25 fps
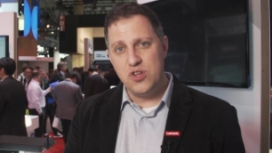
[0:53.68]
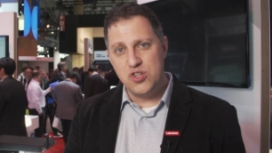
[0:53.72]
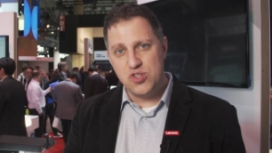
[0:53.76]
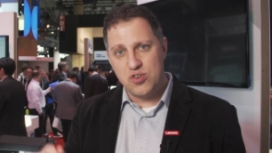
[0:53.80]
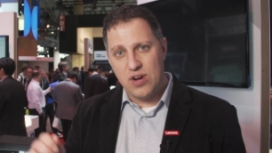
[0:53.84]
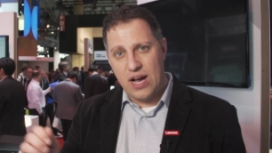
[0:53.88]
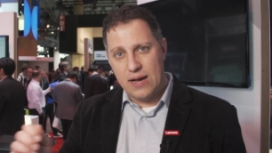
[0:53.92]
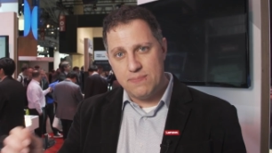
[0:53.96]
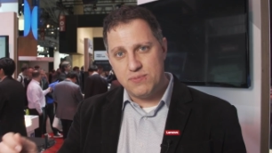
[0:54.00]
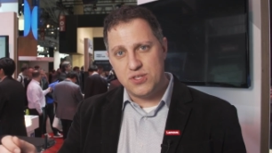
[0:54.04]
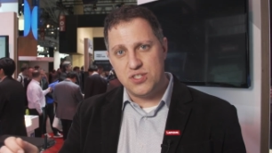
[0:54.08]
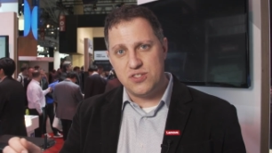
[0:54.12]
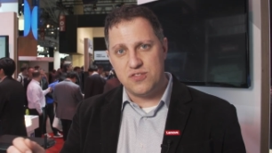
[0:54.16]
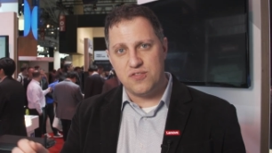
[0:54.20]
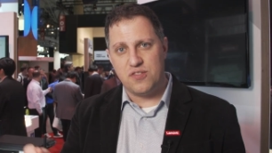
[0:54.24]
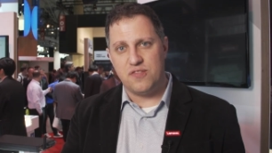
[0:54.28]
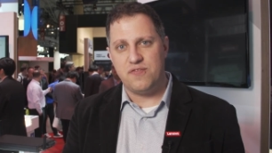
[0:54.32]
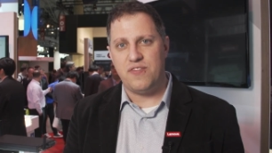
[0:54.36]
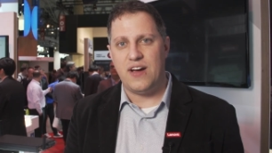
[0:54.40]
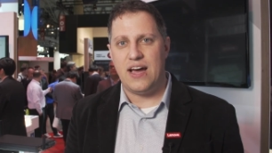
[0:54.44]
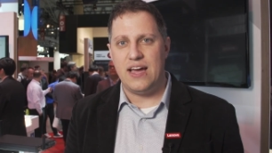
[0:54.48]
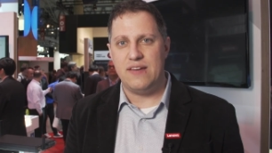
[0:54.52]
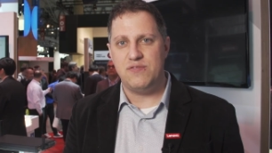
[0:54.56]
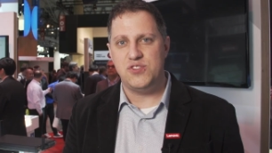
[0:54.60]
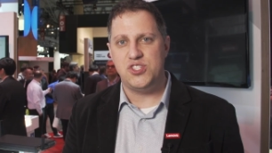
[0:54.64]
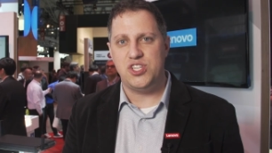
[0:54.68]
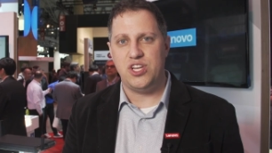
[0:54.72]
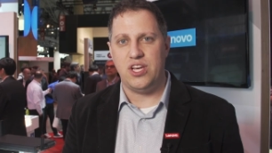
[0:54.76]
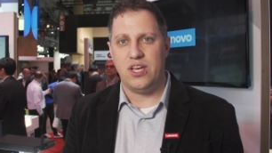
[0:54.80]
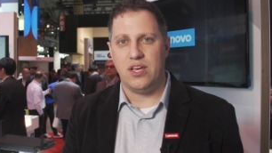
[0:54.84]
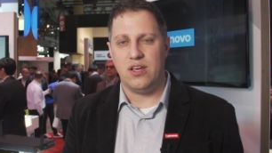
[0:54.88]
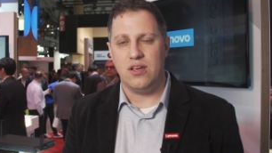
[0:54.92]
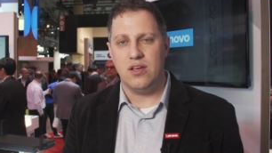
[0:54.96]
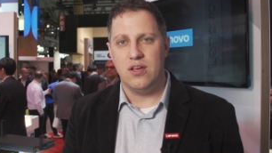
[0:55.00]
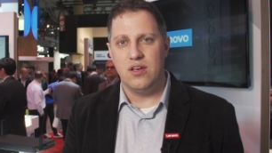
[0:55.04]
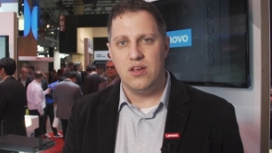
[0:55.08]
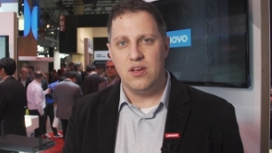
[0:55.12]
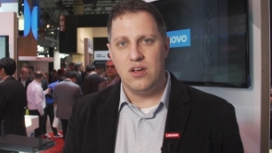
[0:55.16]
future options for
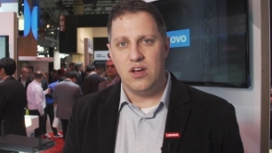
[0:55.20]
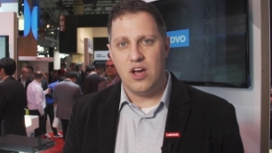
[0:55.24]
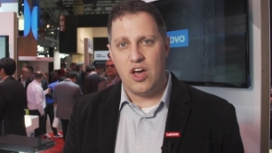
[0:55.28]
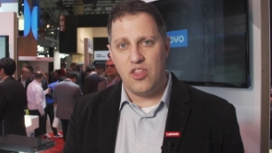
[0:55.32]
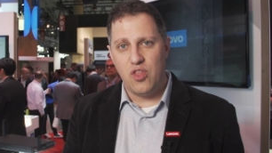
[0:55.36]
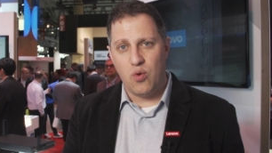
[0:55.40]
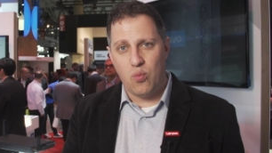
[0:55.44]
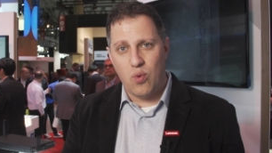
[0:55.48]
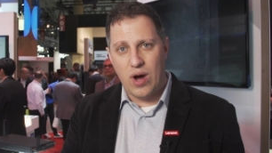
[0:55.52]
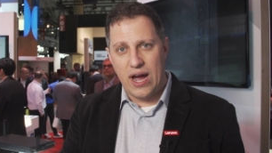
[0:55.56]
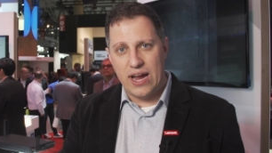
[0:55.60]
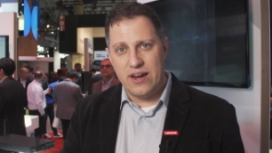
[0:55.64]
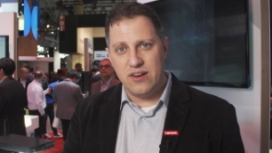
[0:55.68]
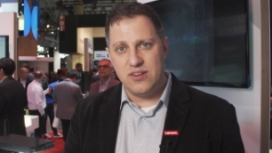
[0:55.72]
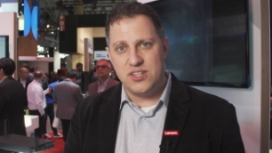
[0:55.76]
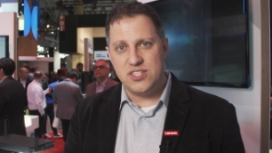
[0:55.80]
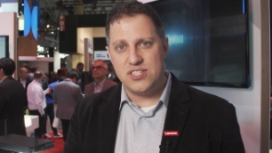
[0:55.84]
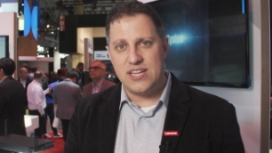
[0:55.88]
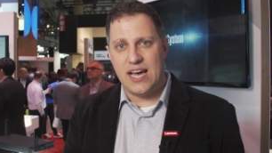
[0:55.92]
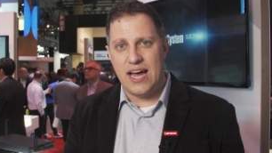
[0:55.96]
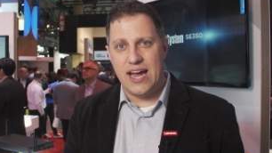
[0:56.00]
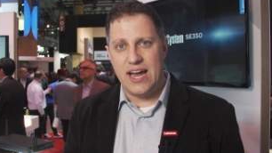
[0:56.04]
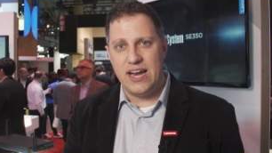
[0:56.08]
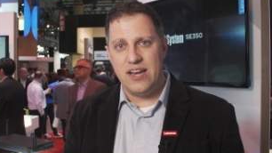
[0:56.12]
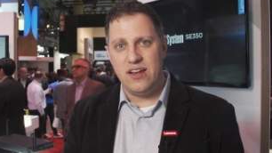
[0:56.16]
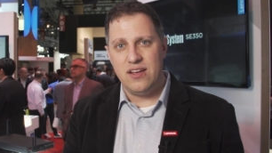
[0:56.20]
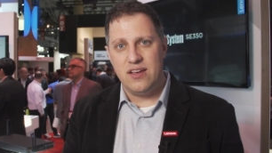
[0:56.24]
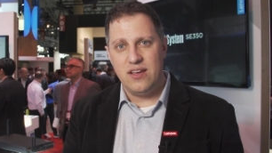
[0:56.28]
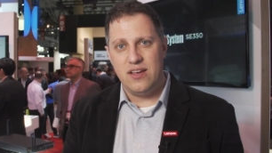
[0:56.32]
5G. On the wired side,